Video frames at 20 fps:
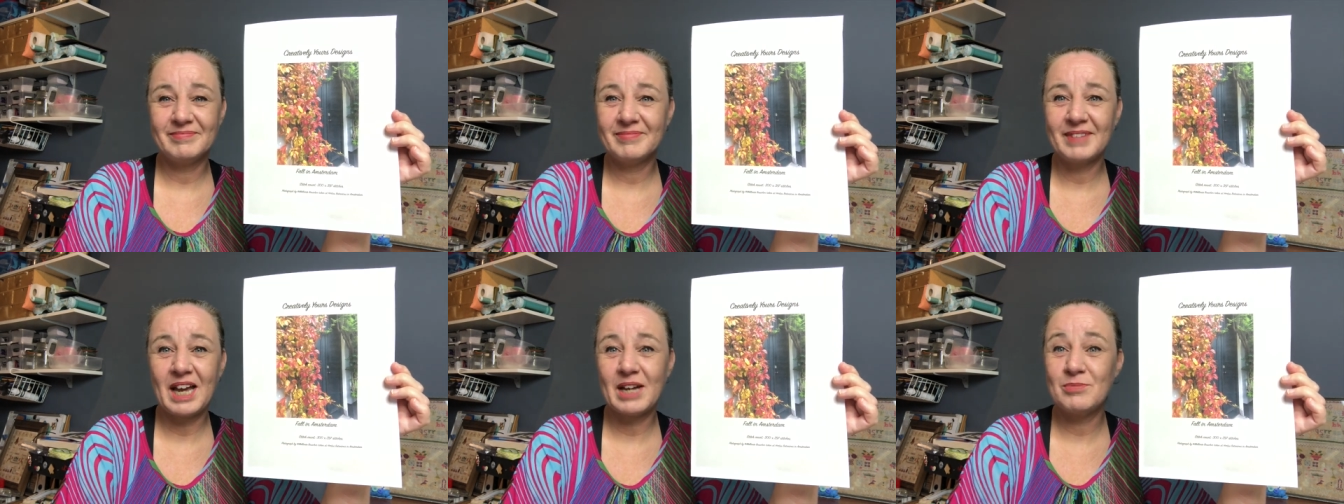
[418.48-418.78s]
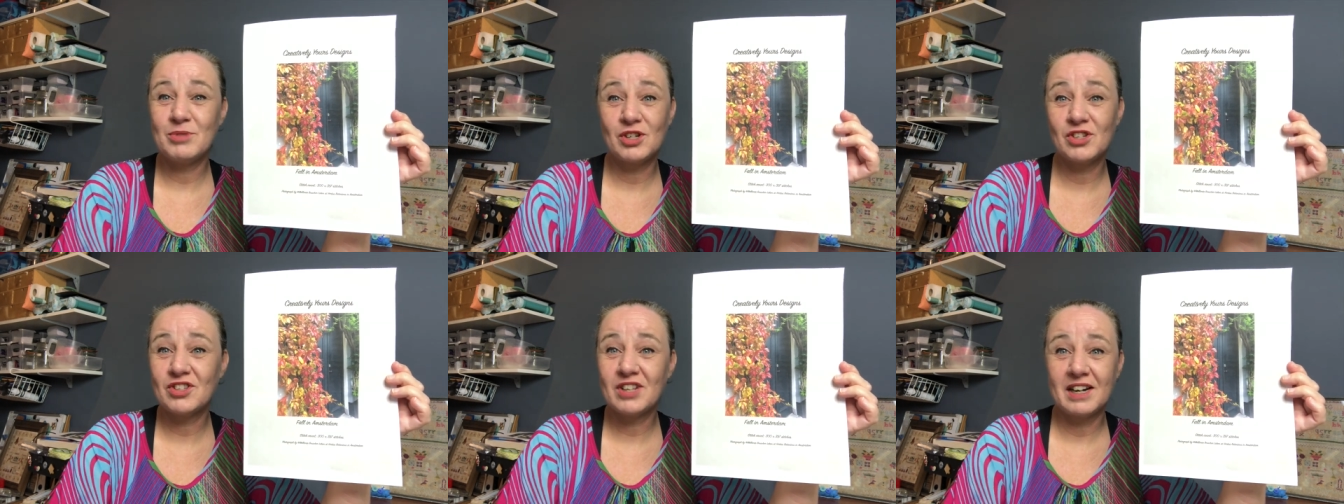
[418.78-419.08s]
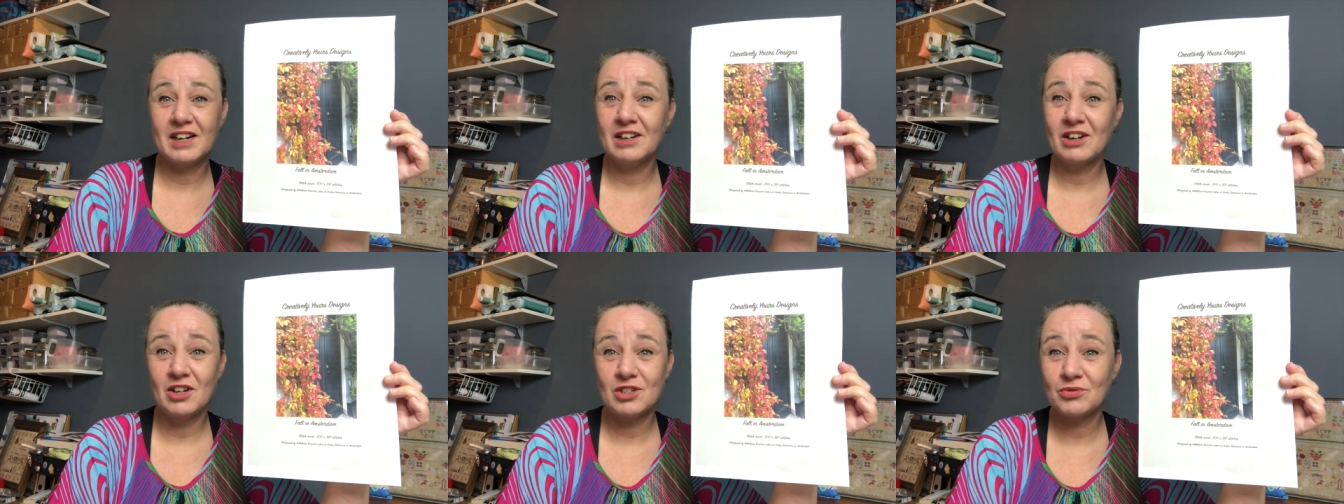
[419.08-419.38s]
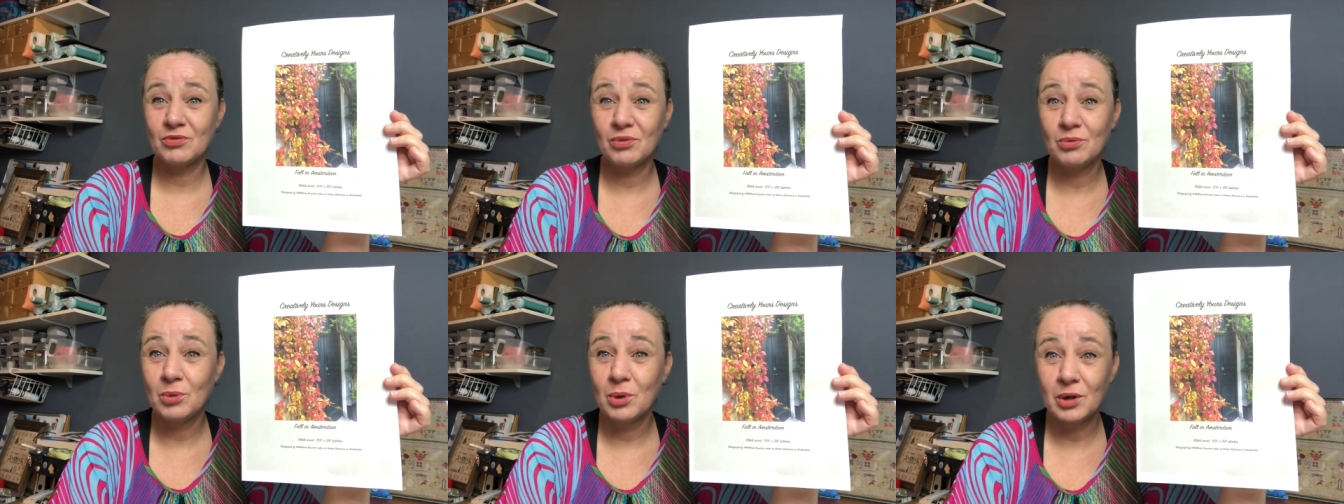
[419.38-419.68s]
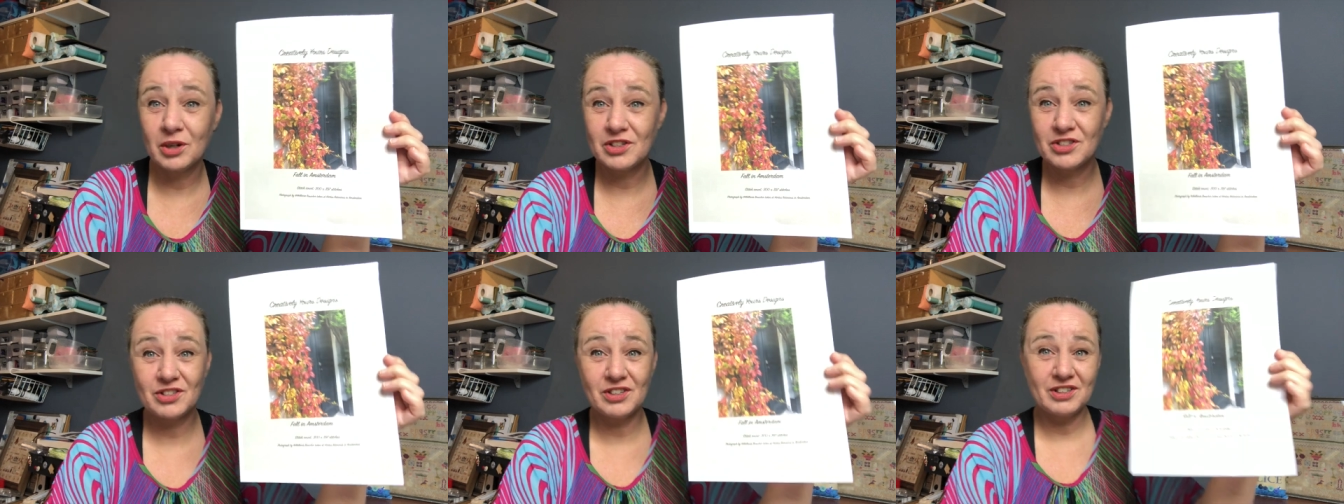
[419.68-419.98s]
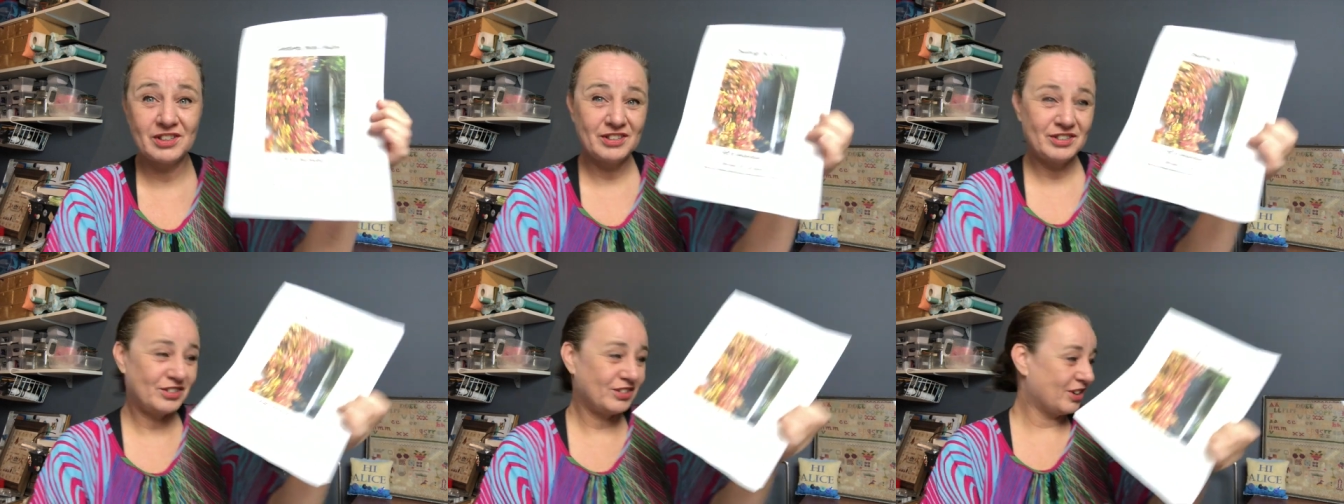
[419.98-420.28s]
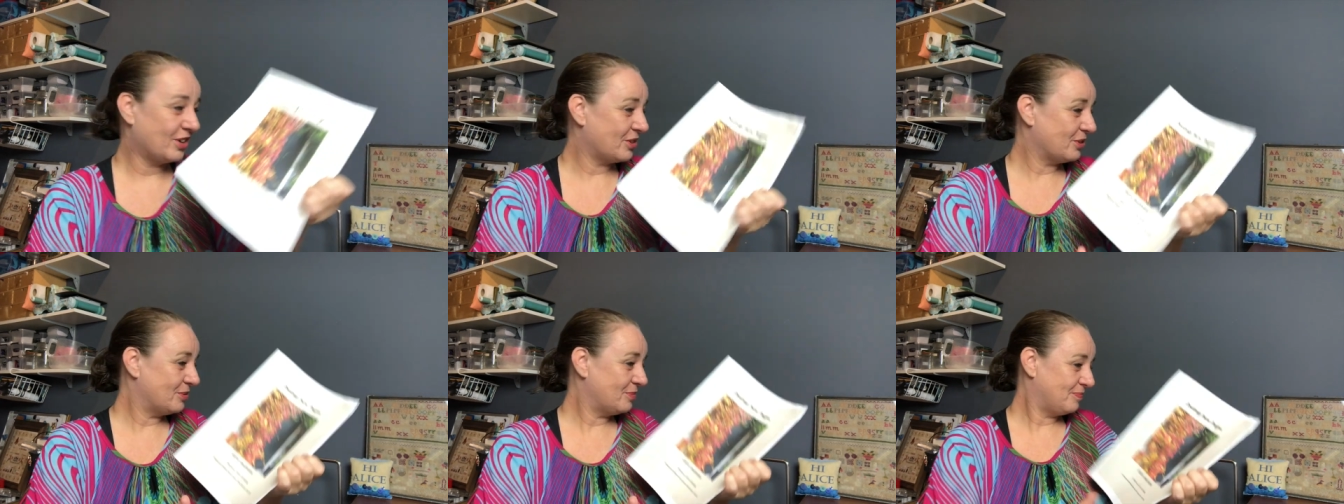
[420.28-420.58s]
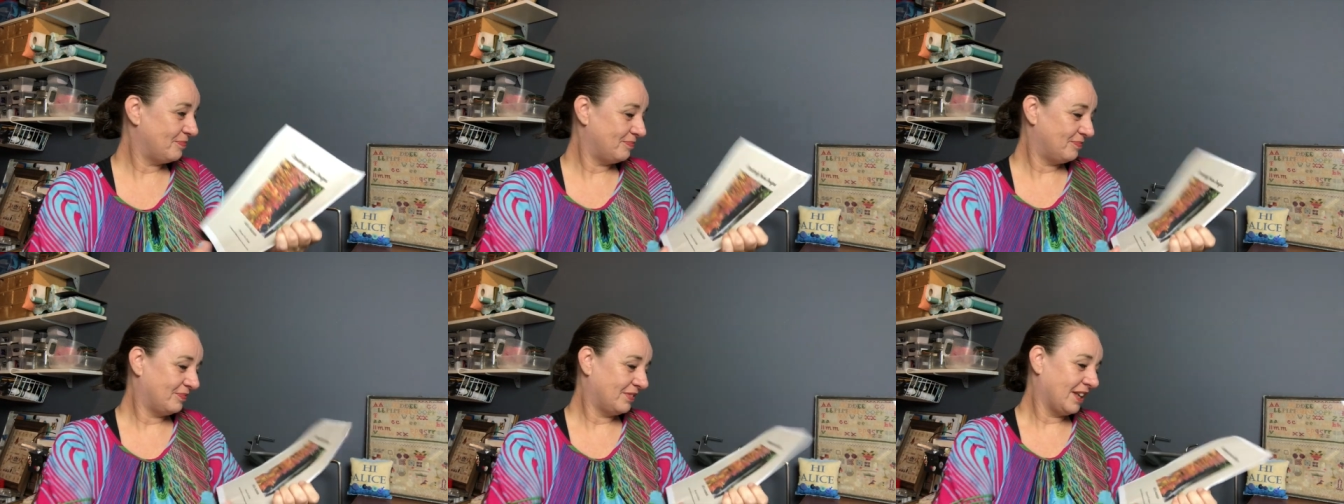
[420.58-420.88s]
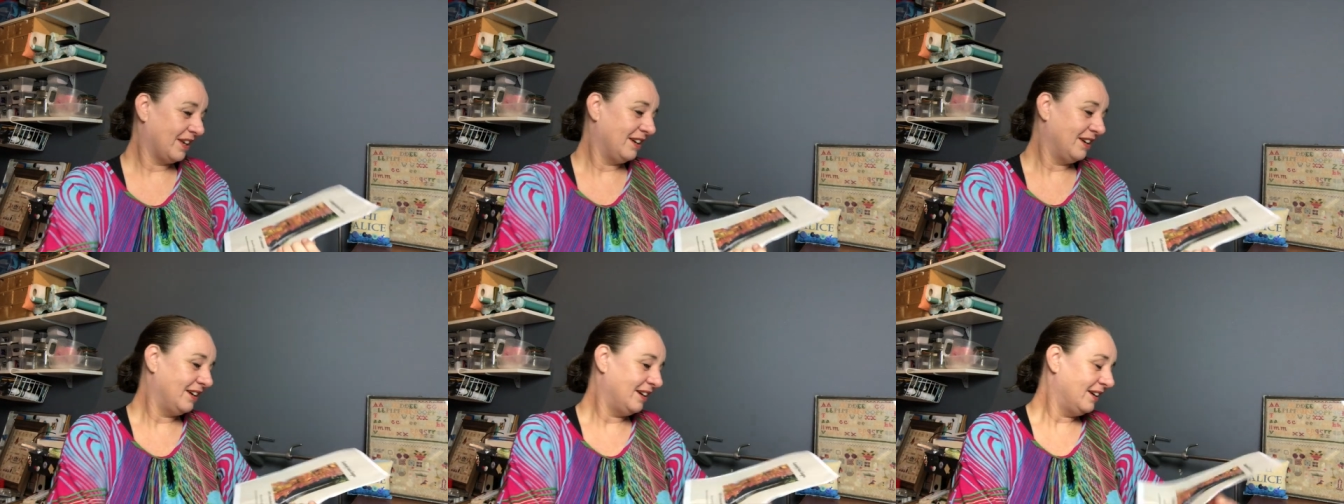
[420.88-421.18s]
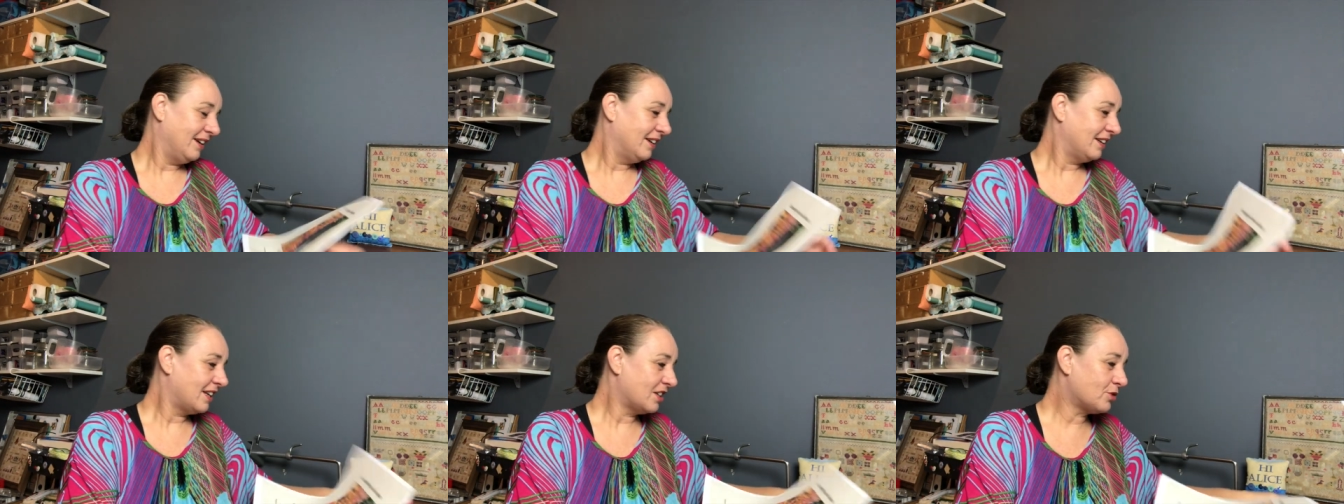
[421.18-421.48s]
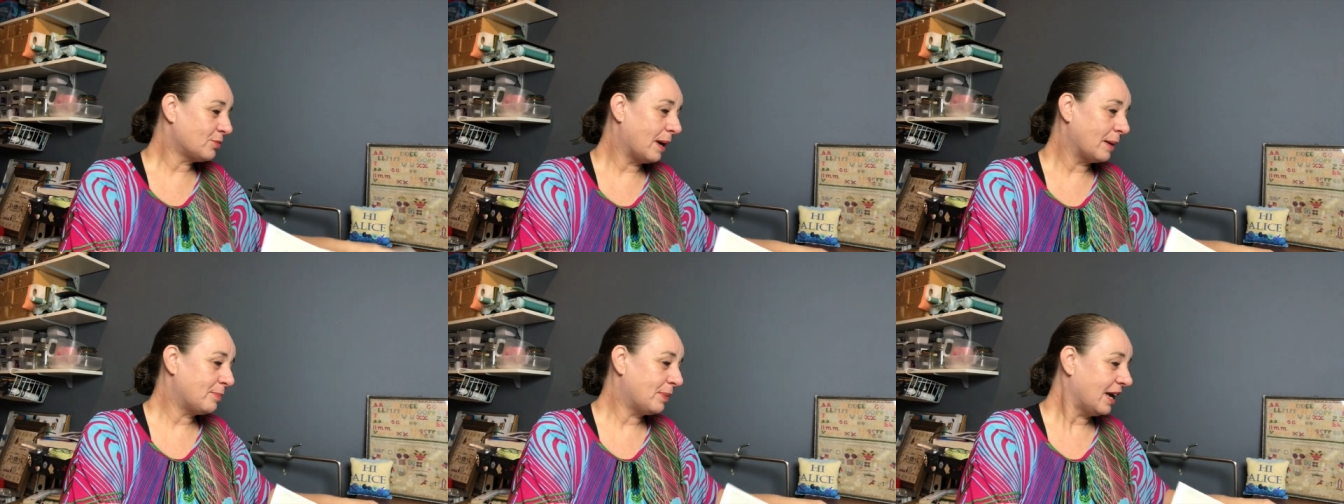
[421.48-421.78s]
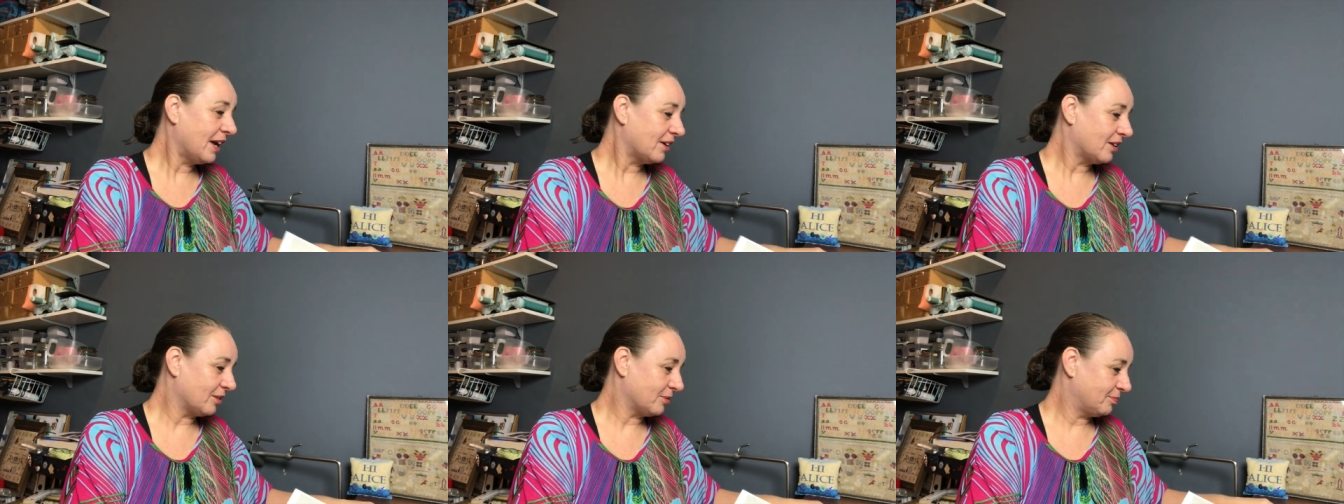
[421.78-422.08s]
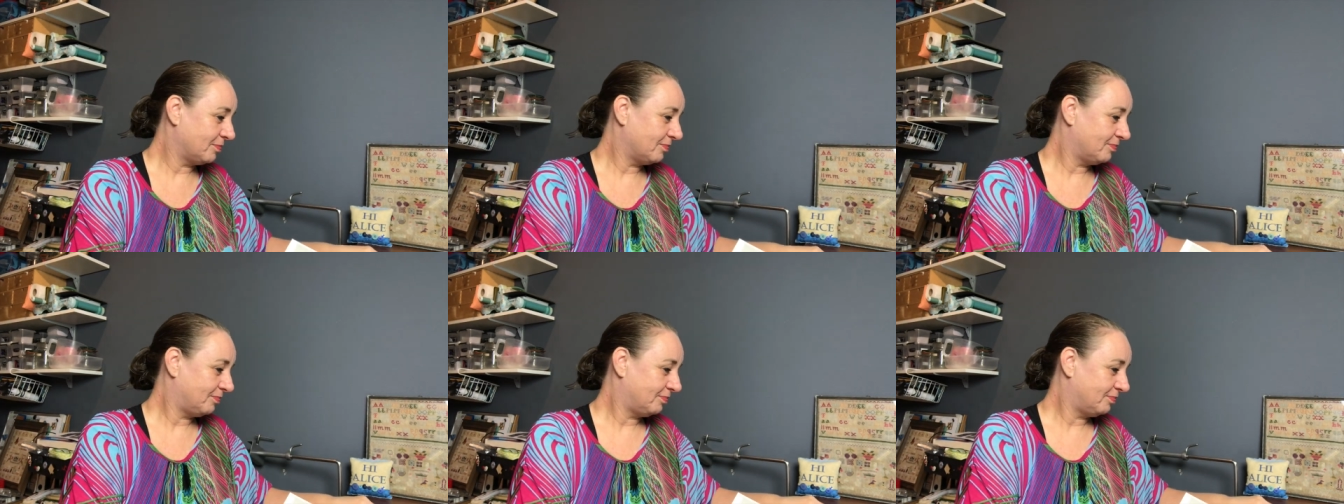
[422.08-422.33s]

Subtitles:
I'm just at a loss for words. So that's my pattern.